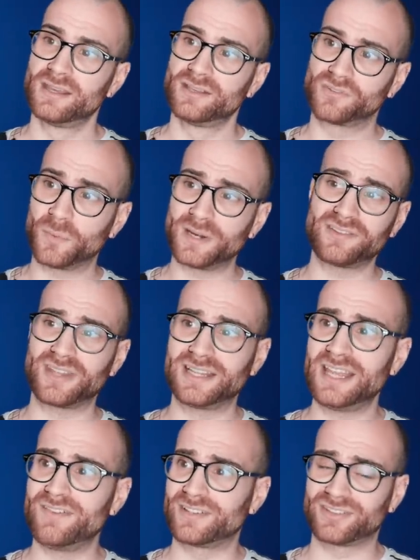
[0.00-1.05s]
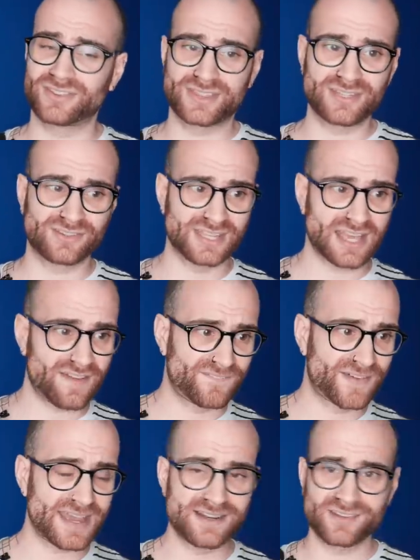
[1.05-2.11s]
So where does that leave it? Does the
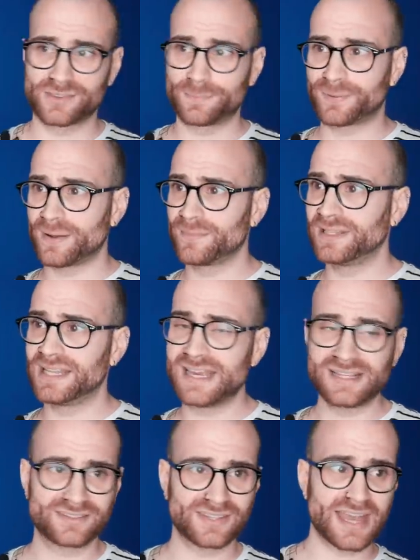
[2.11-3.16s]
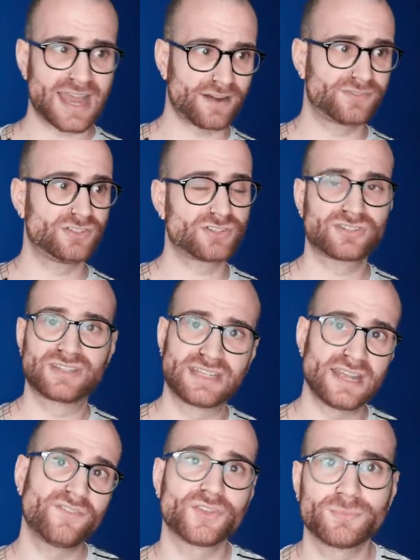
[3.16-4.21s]
FA, does the Premier League, do they have to just
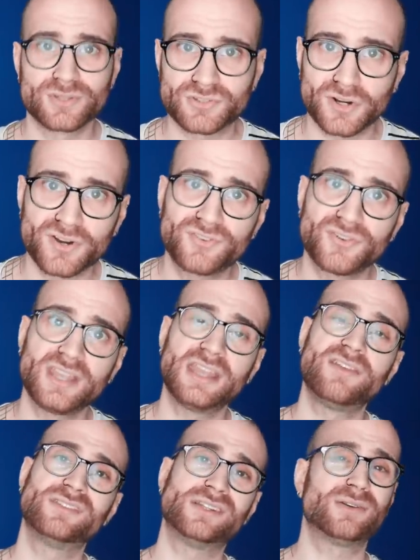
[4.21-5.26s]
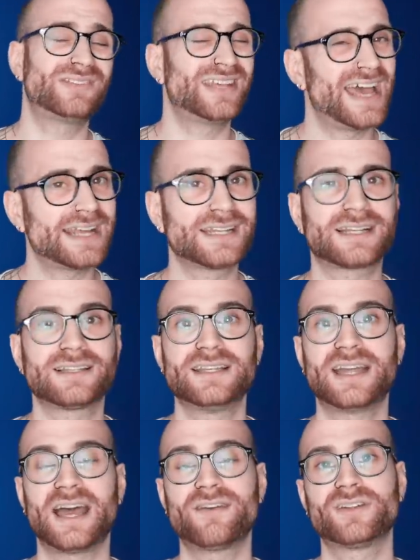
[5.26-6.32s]
give them the trophy even though technically
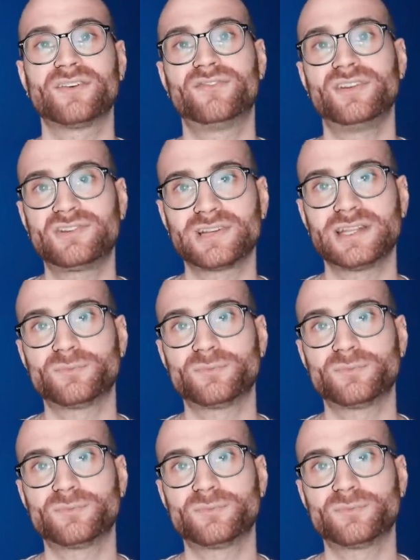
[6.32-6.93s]
they haven't officially